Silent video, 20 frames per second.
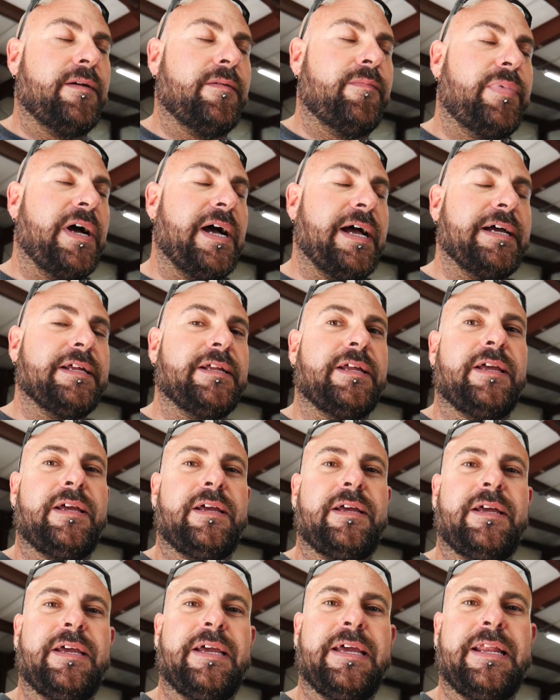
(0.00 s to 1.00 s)
but
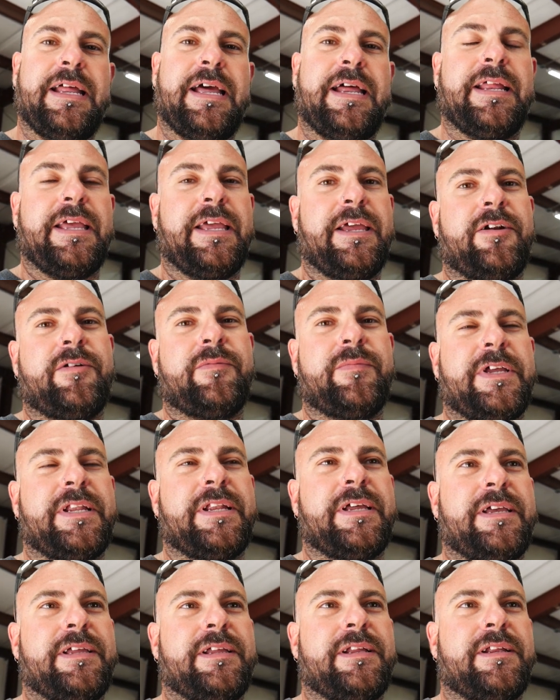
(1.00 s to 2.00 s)
it had an
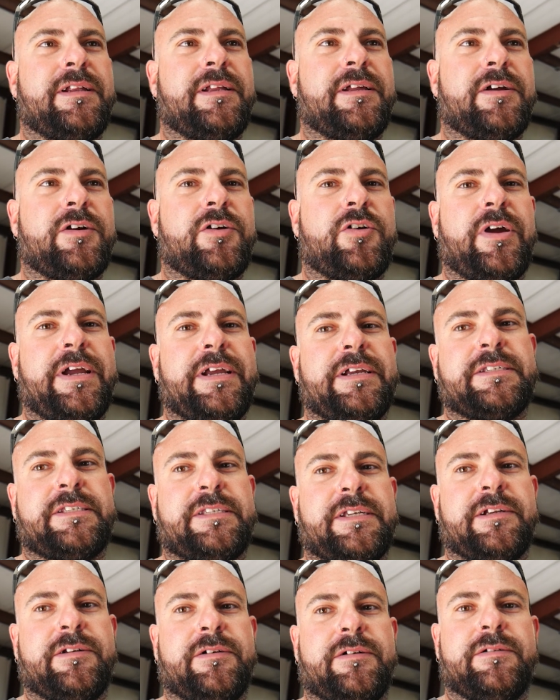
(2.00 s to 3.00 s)
intermittent crank
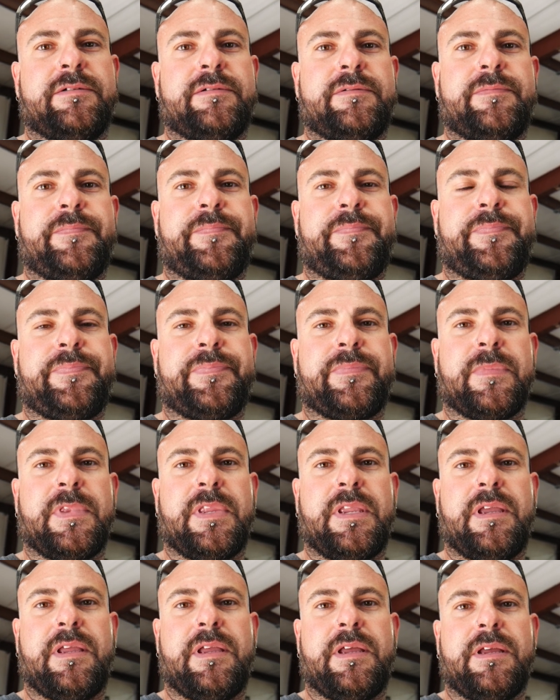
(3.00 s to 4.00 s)
signal.
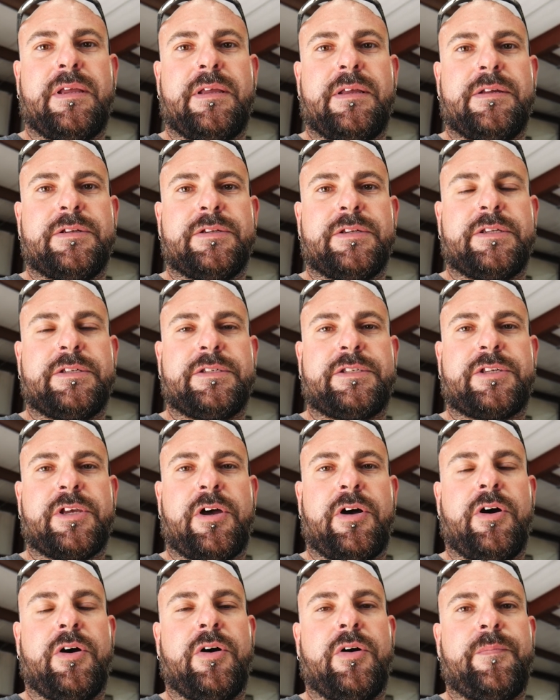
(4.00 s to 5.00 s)
And
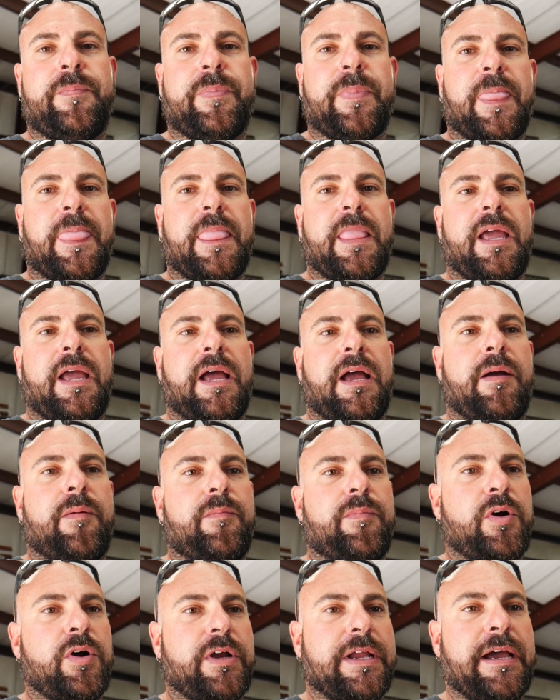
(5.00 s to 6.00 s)
so
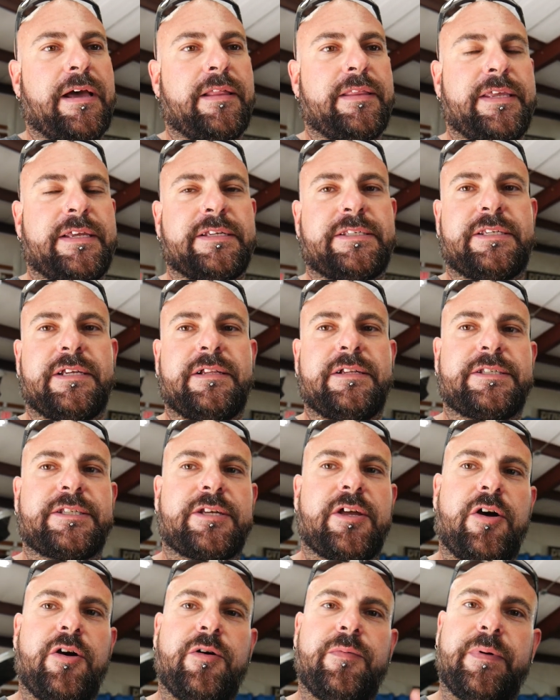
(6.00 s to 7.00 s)
broke out the
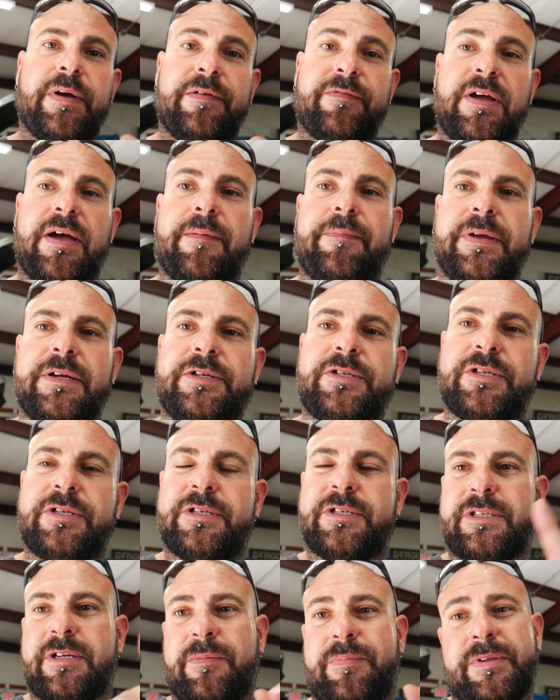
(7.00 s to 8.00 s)
oscilloscope. I've got
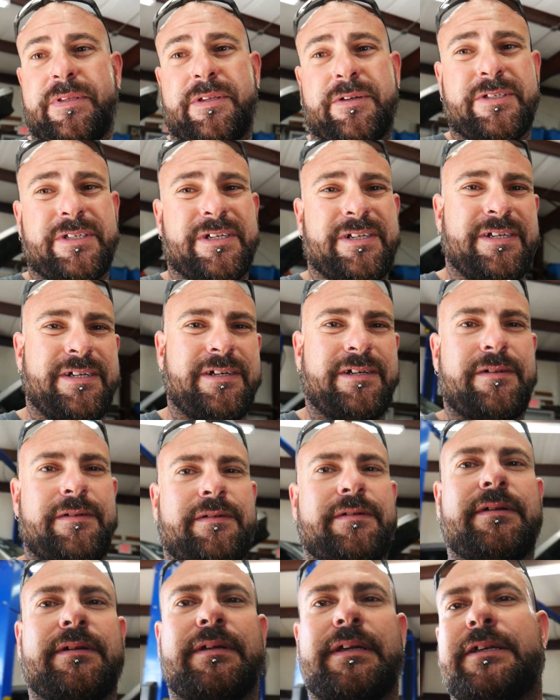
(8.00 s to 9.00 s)
pictures, I'll put those in here.
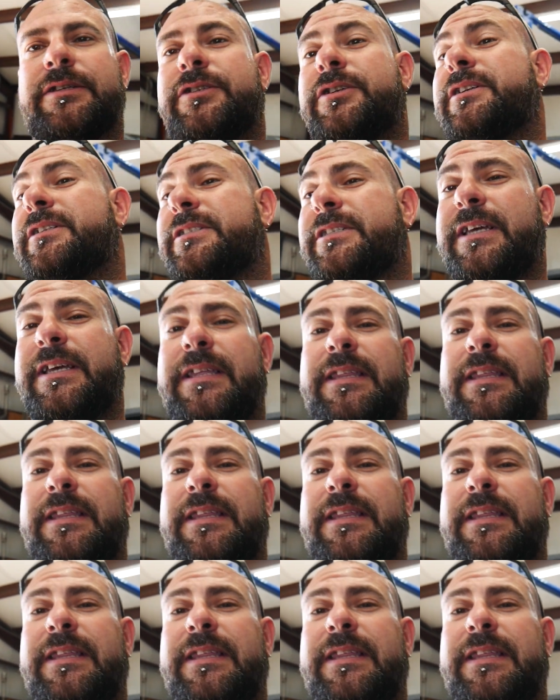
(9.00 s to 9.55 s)
As you can see,